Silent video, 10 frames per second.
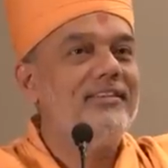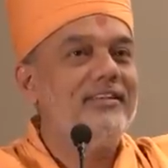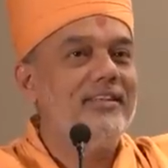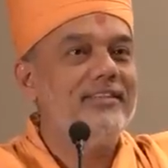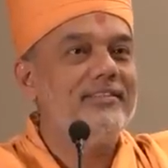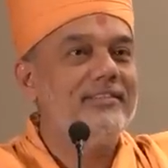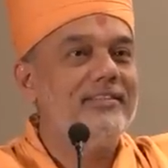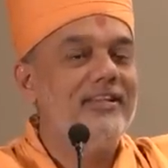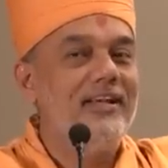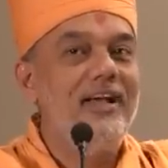Yes. yes.
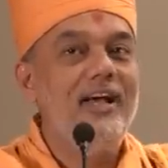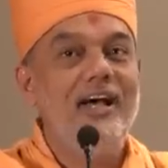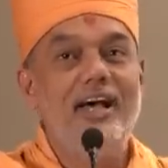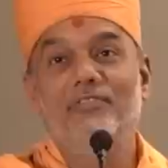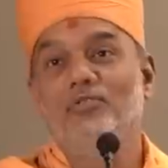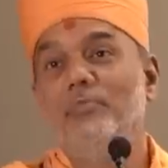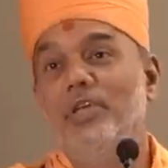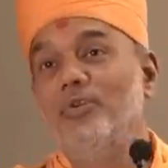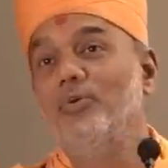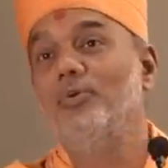I have to
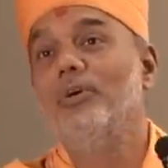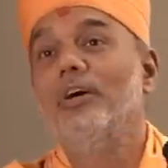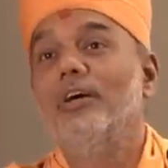make you